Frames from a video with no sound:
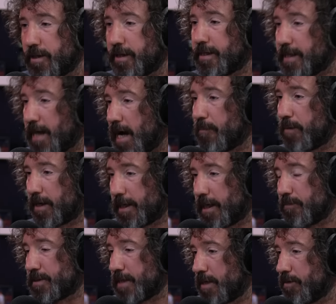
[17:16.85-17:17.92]
the gap, I
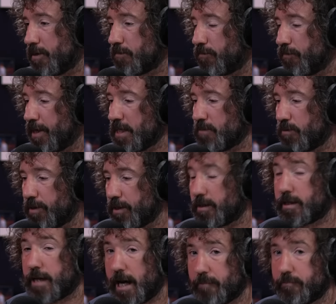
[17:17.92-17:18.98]
keep saying this phrase, but the
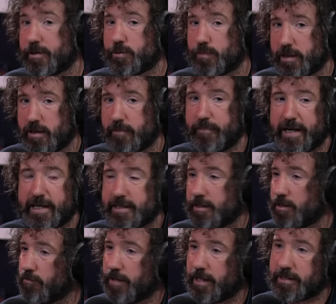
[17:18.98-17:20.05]
gap between the best
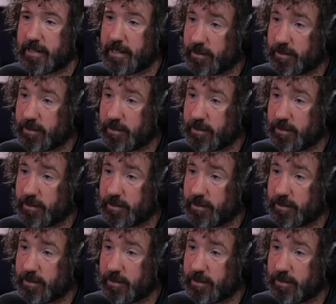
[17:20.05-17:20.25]
and the rest